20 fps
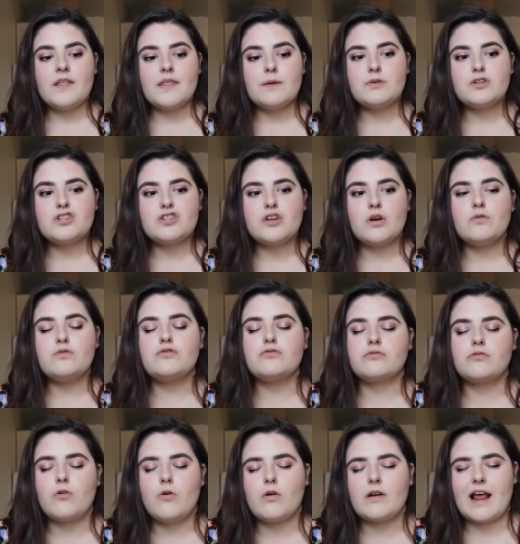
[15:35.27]
that were so
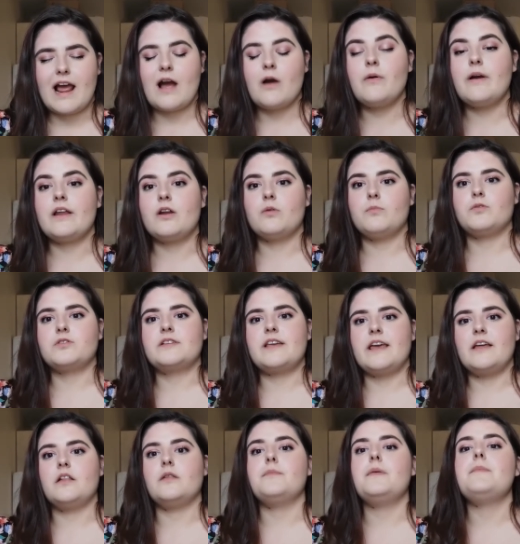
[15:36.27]
drawn out. It almost
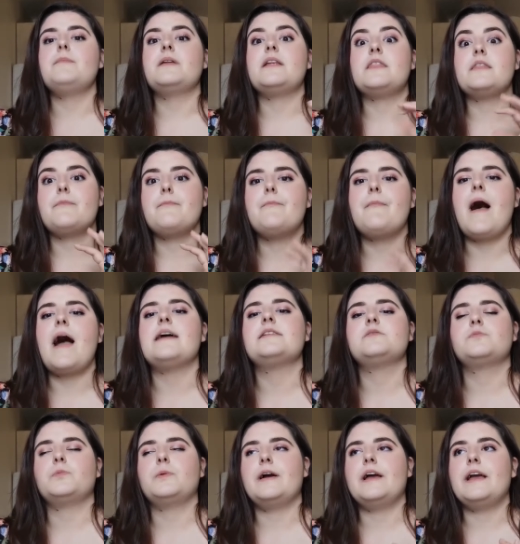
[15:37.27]
killed me, but in the
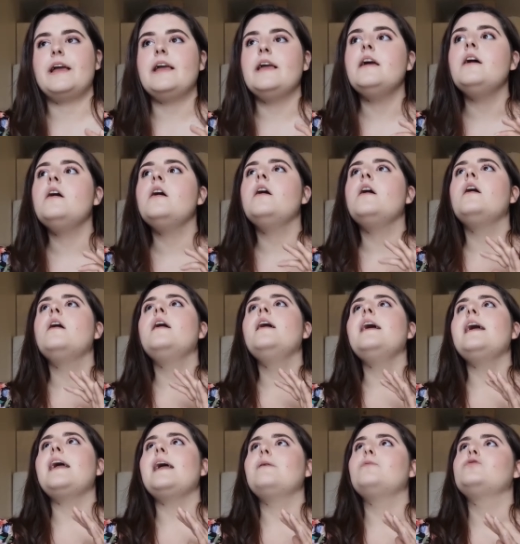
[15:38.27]
best way.
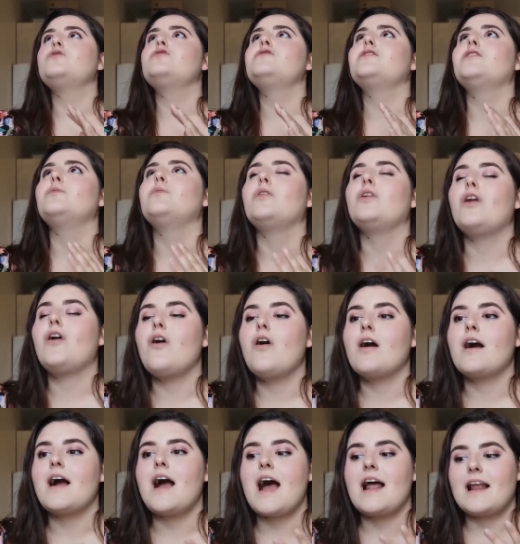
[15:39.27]
It was so
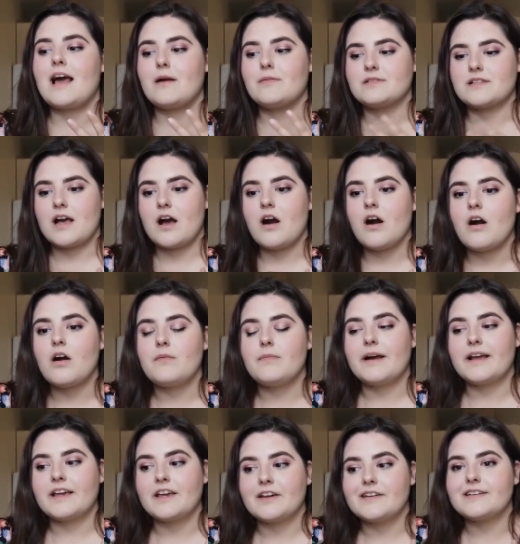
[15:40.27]
long, and I was like, oh
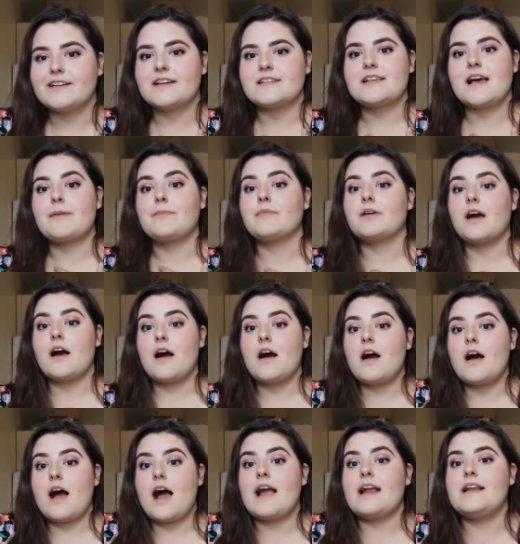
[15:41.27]
my goodness,
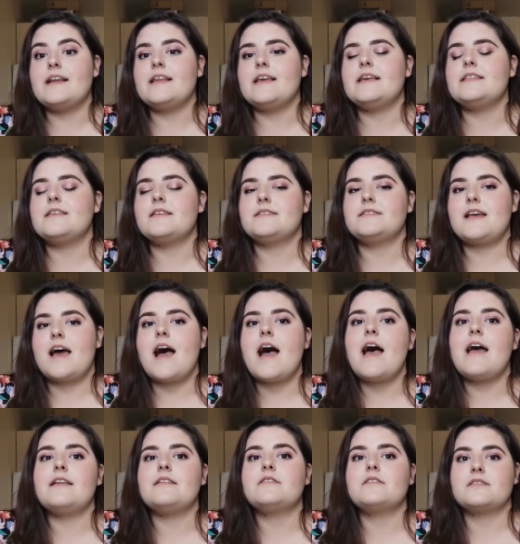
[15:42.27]
I need this to
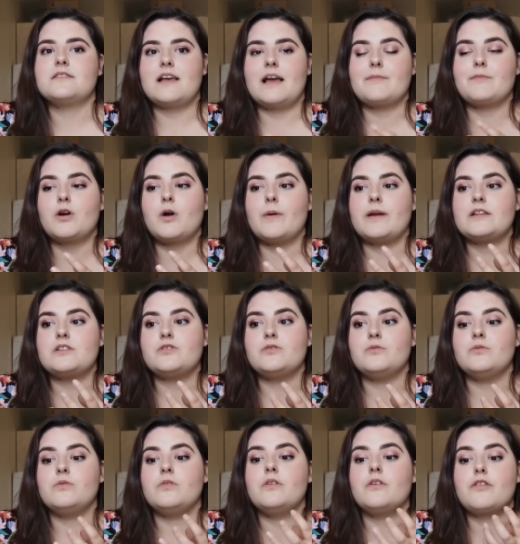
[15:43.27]
end because I'm going
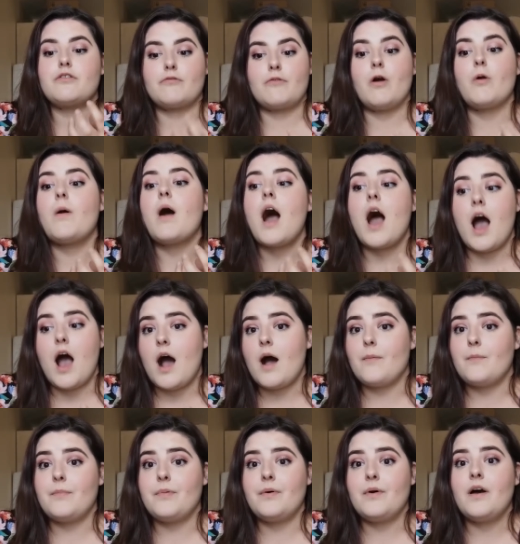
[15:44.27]
to throw
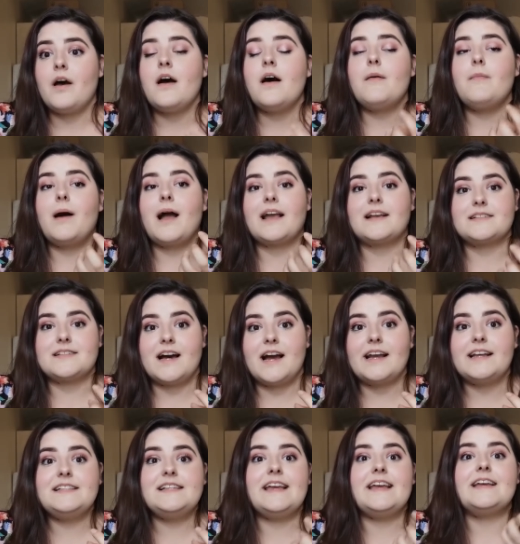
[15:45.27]
up. My
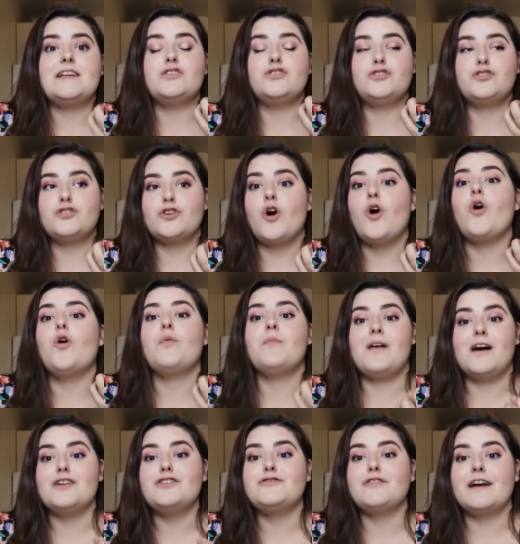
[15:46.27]
anxiety is so
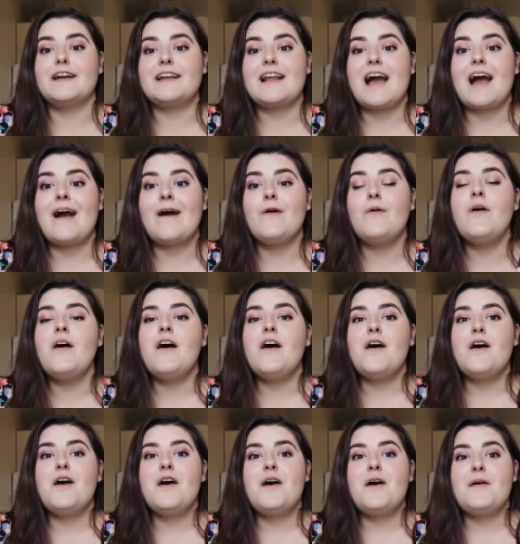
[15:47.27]
much right now
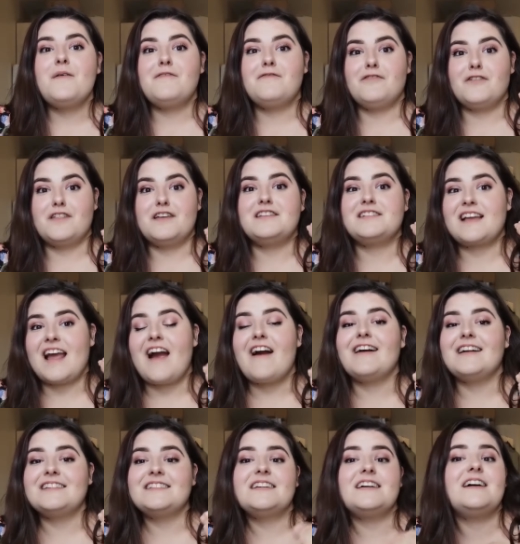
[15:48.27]
for this
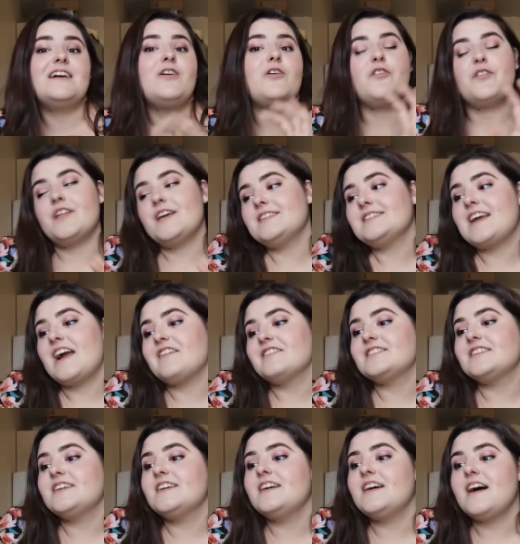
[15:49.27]
character or this
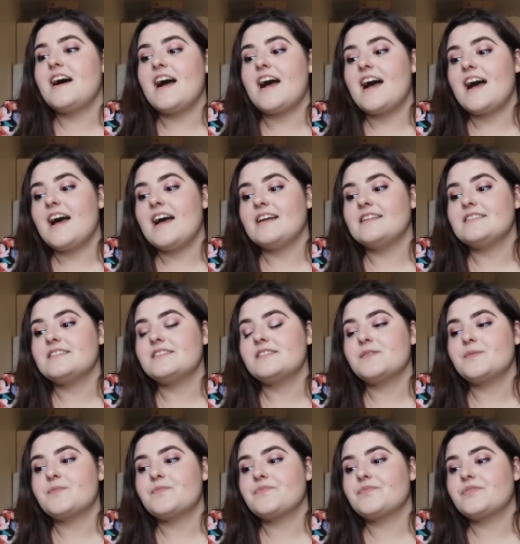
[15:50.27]
character, and